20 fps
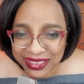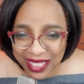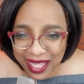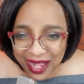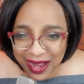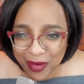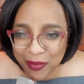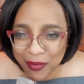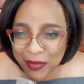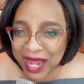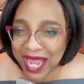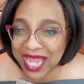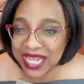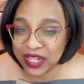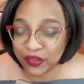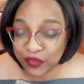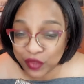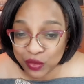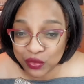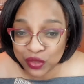Um, and
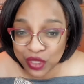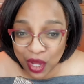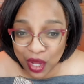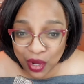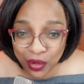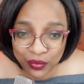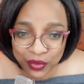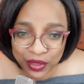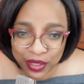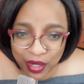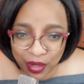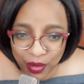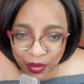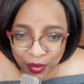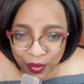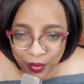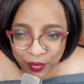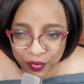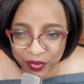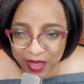if you don't
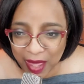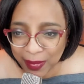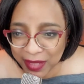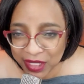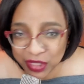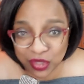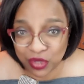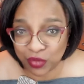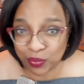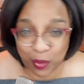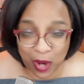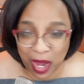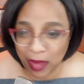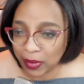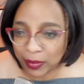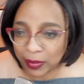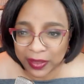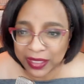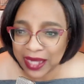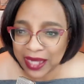know, that means you're
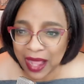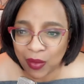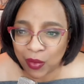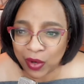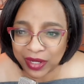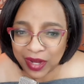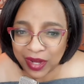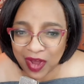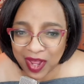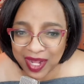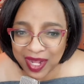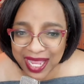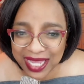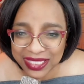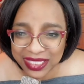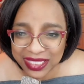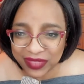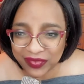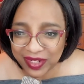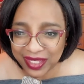probably not working on
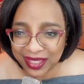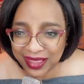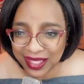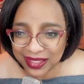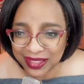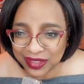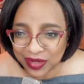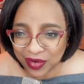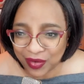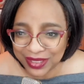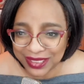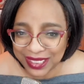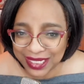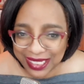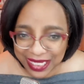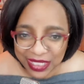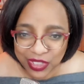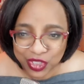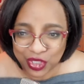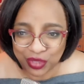activity that's going to
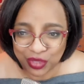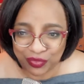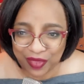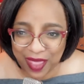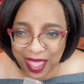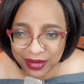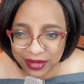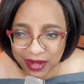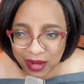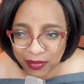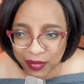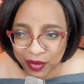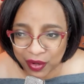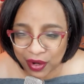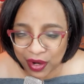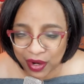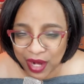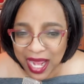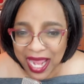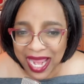get you that
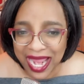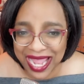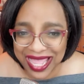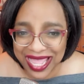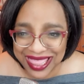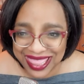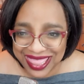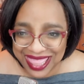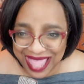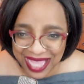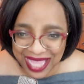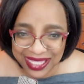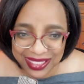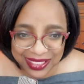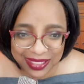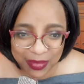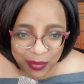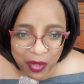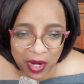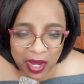number. And that's
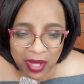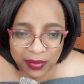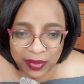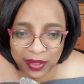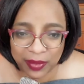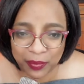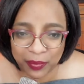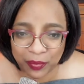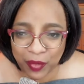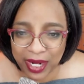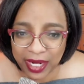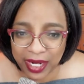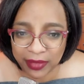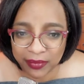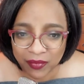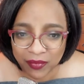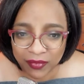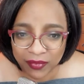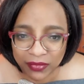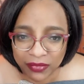the problem,
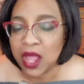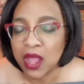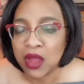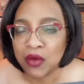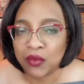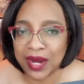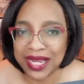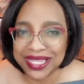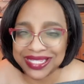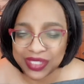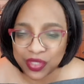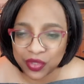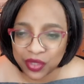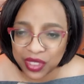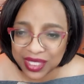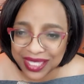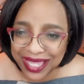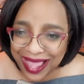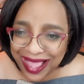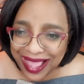right? right? So
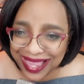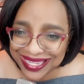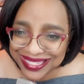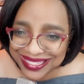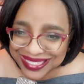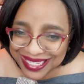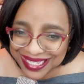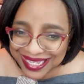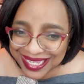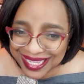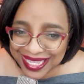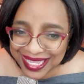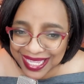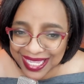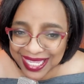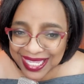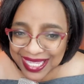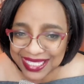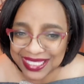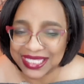the idea
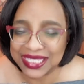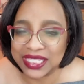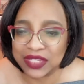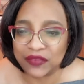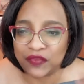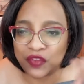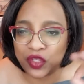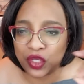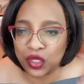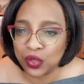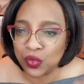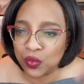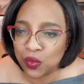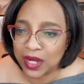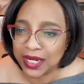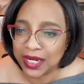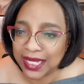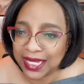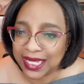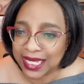is, is if you
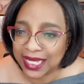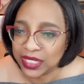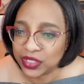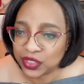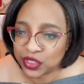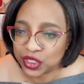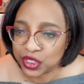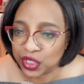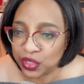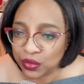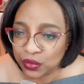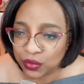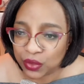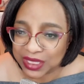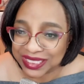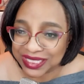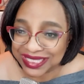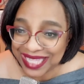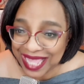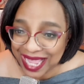want to get to
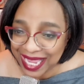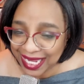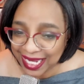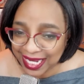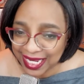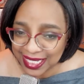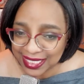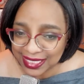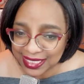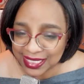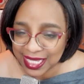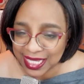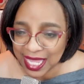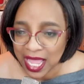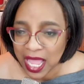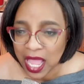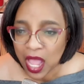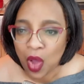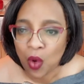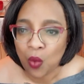clients,
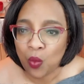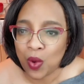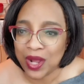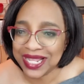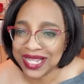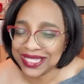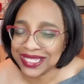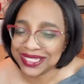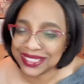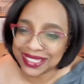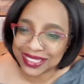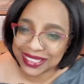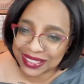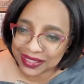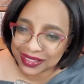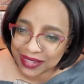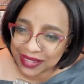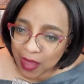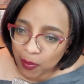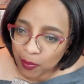what is the
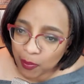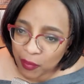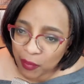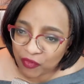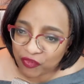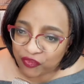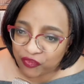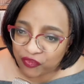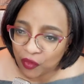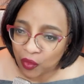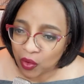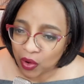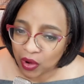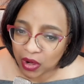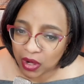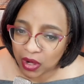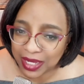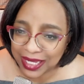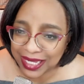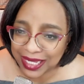step
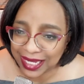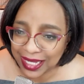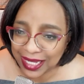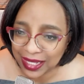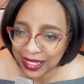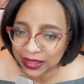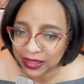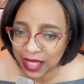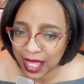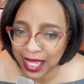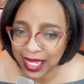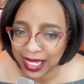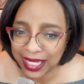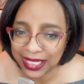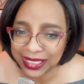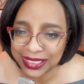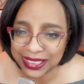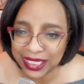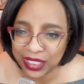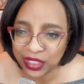before getting
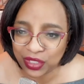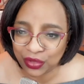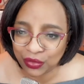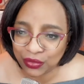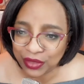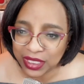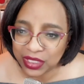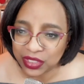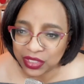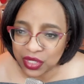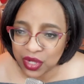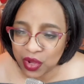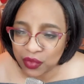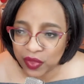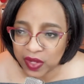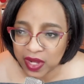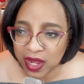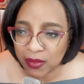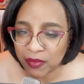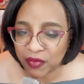clients that you need to know
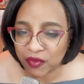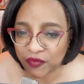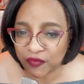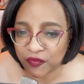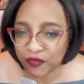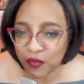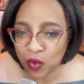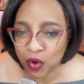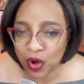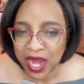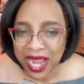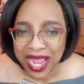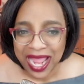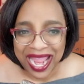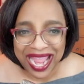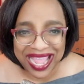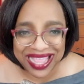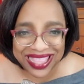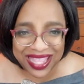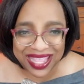the number for?
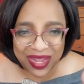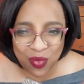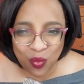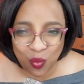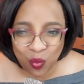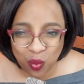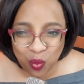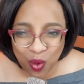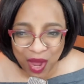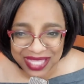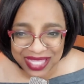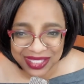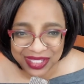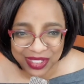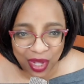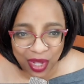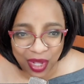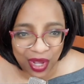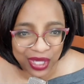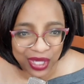And then
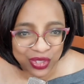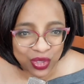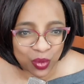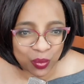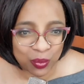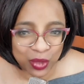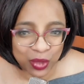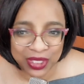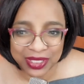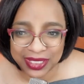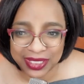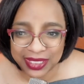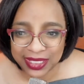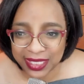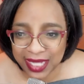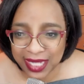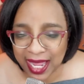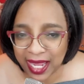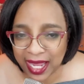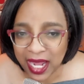what's on your books
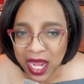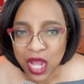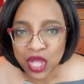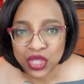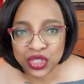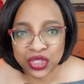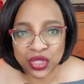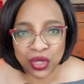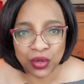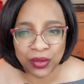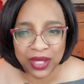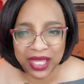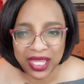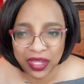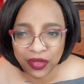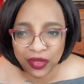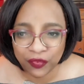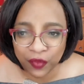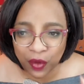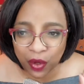today? So
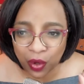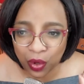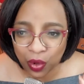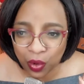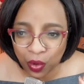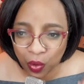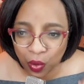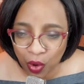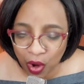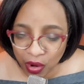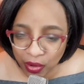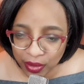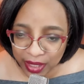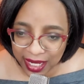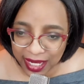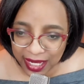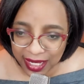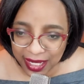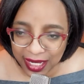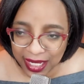if
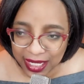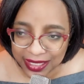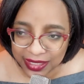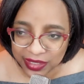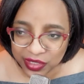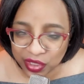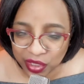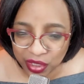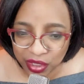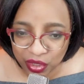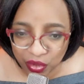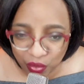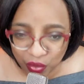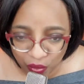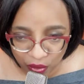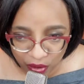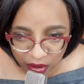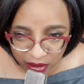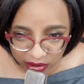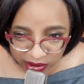quoting is
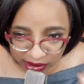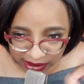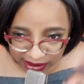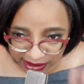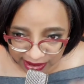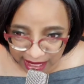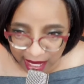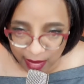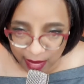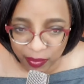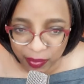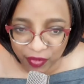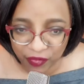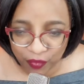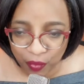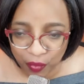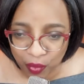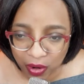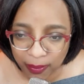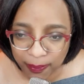your step
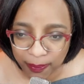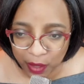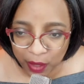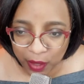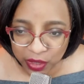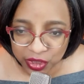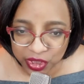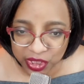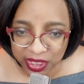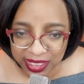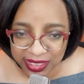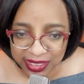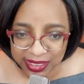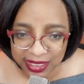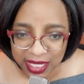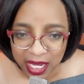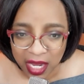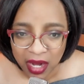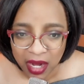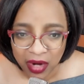before
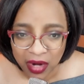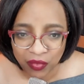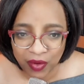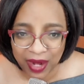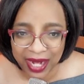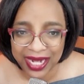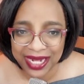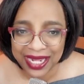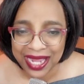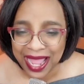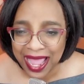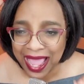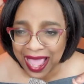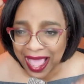purchase, right?